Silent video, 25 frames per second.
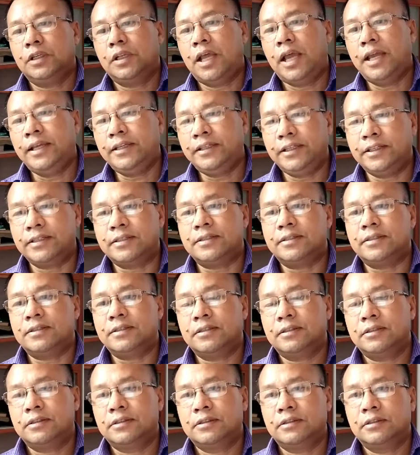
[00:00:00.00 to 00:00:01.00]
Like
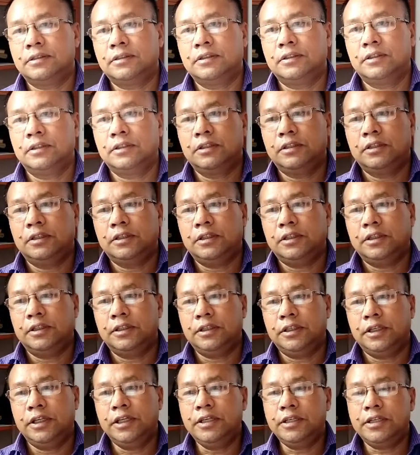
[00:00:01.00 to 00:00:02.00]
this,
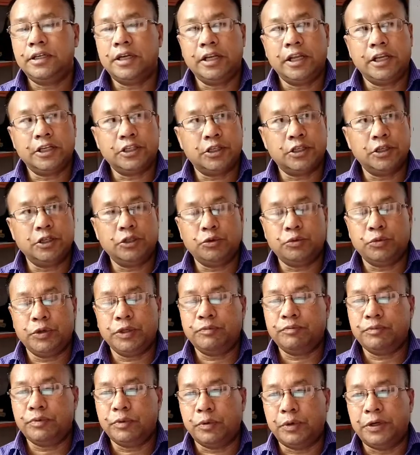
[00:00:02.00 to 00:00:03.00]
in connection
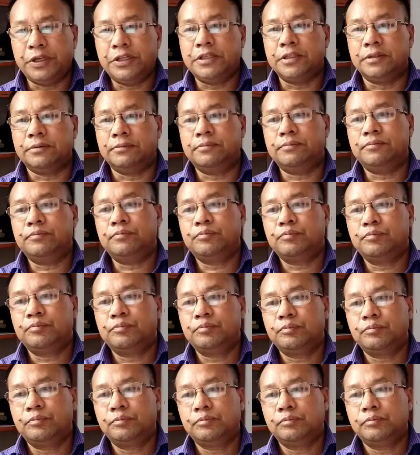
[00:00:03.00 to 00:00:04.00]
with pluralism,
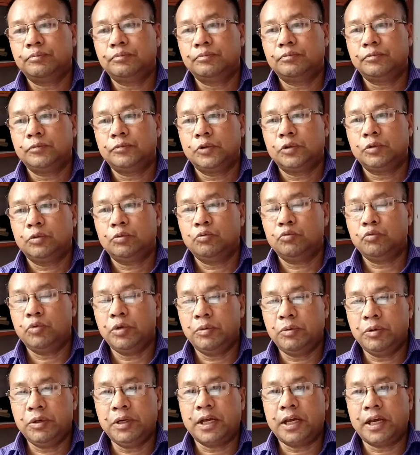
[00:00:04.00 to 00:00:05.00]

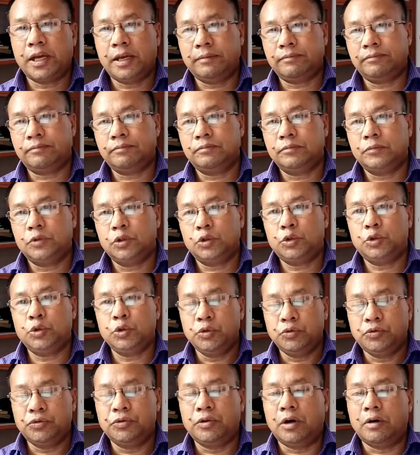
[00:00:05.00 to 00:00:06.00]
we will have
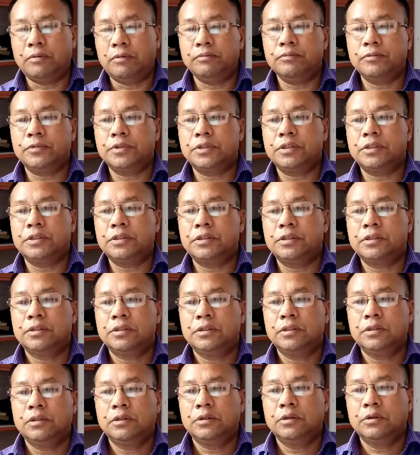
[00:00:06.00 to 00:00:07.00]
two forms.
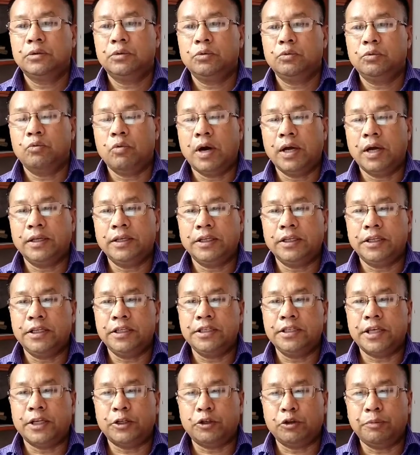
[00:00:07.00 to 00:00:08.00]
One
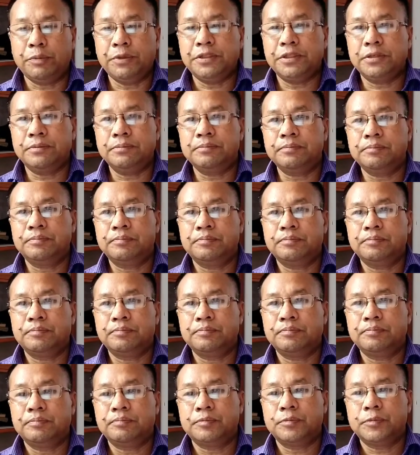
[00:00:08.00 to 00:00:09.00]
is atomism
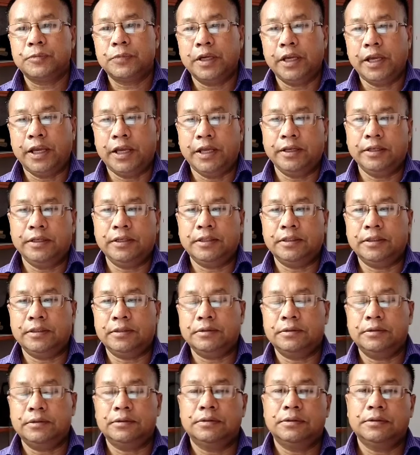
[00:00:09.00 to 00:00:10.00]
and
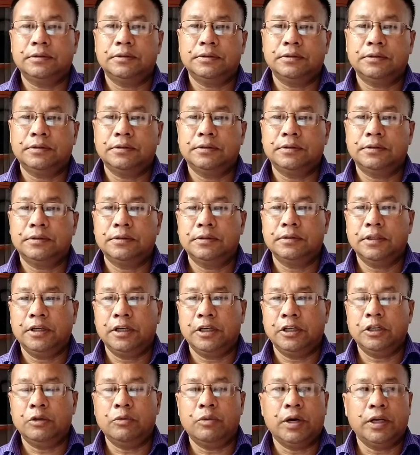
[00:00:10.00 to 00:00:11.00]

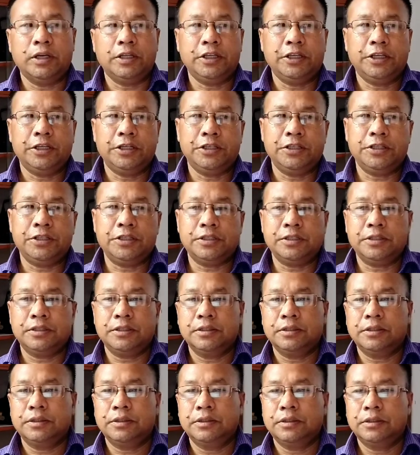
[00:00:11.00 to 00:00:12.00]
another one
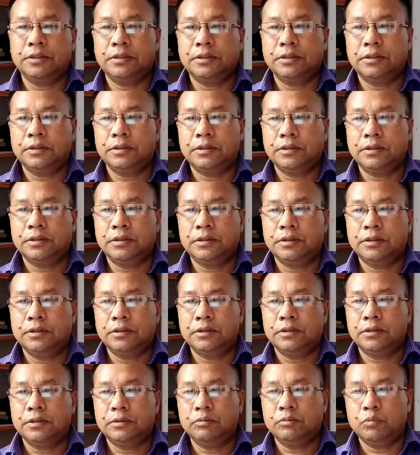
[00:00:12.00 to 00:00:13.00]
is
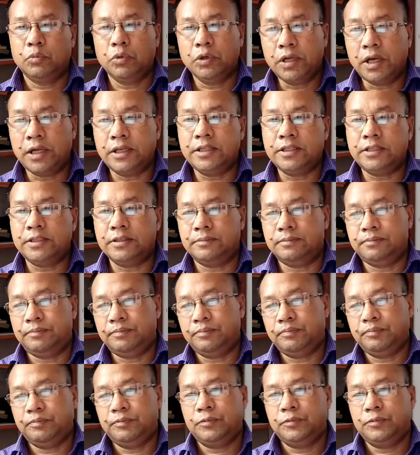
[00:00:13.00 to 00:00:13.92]
monadism.